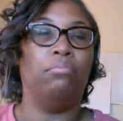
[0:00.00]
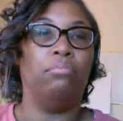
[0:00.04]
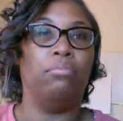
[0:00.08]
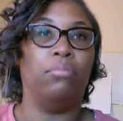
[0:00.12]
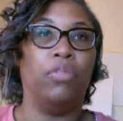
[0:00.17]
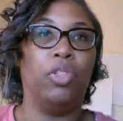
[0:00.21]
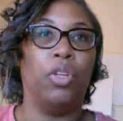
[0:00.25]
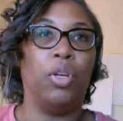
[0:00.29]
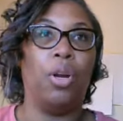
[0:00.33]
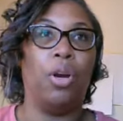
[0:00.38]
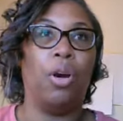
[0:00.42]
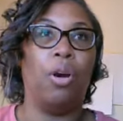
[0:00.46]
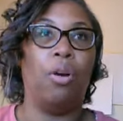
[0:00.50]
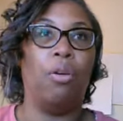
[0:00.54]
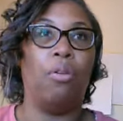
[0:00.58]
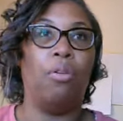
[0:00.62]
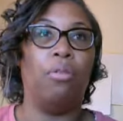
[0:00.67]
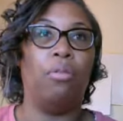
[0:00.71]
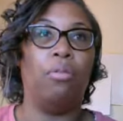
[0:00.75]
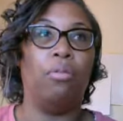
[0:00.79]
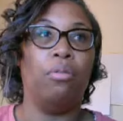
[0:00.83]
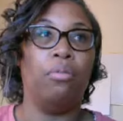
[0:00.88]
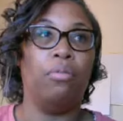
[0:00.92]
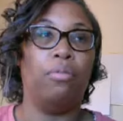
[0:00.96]
you
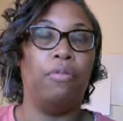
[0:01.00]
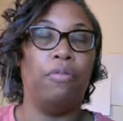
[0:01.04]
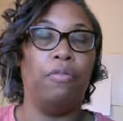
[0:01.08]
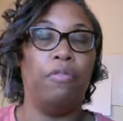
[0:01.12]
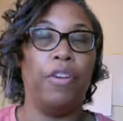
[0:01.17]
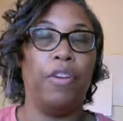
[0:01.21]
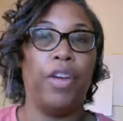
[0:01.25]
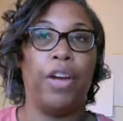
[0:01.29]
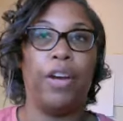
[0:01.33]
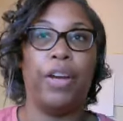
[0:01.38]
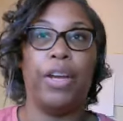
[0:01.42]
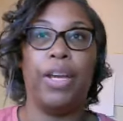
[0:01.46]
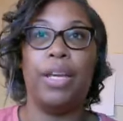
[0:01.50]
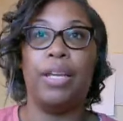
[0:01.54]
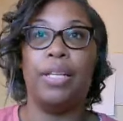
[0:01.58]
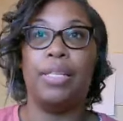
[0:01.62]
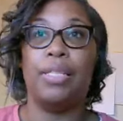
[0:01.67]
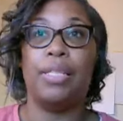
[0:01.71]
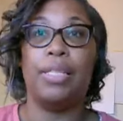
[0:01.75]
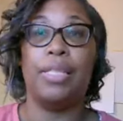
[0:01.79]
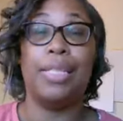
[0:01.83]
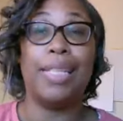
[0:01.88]
know, various